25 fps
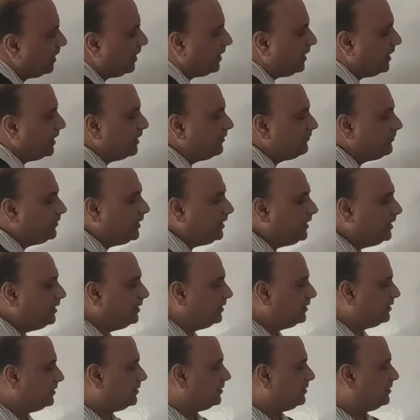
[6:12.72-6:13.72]
Here
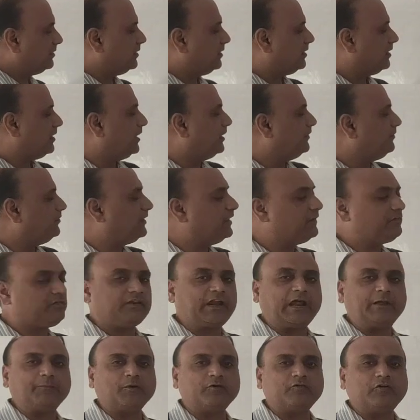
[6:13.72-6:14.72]
we, in
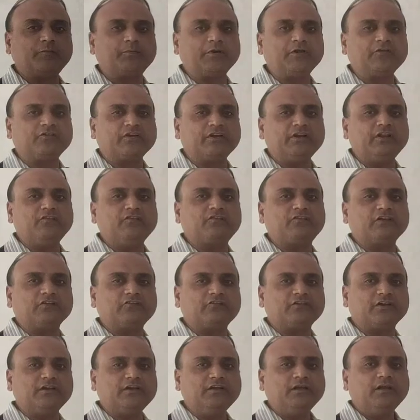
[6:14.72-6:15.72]
this type of operation
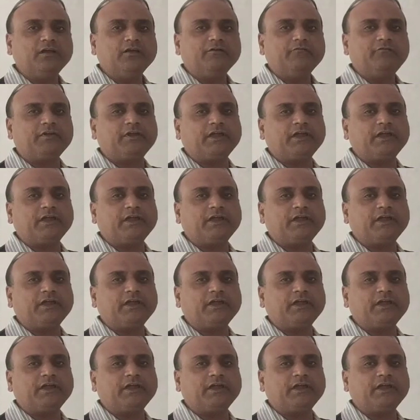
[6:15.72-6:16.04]
insertion,